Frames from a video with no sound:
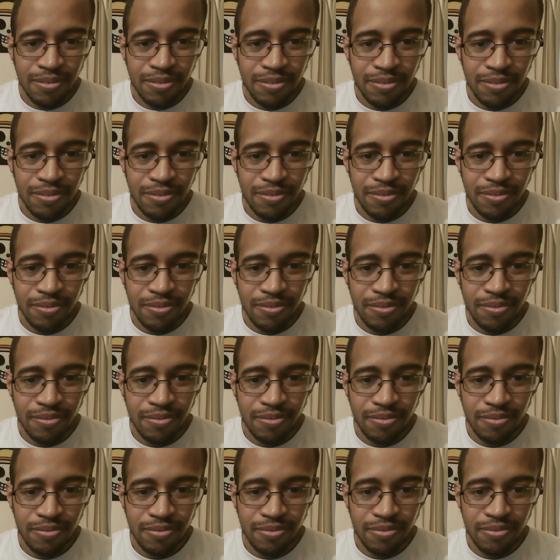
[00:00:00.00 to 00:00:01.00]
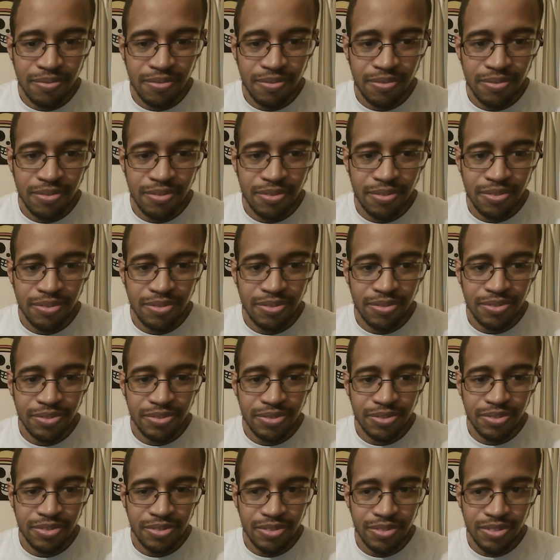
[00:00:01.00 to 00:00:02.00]

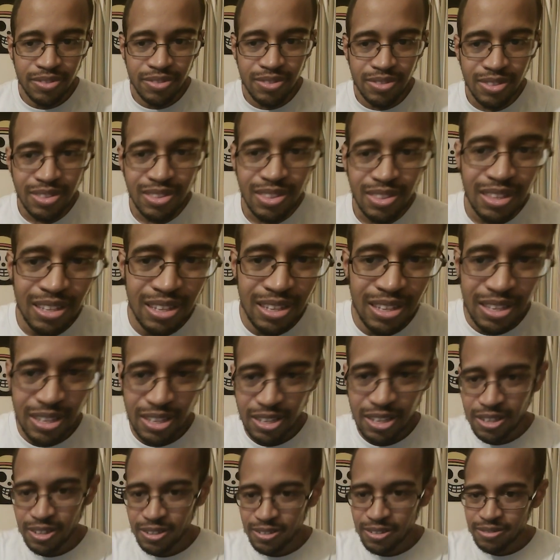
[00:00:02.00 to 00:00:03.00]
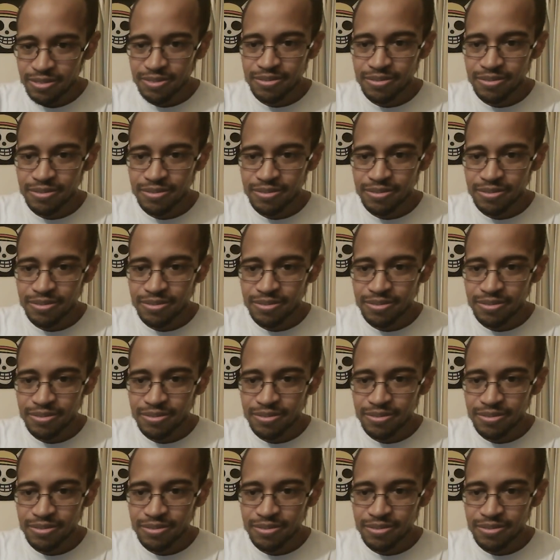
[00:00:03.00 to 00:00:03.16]
Nobody speaks.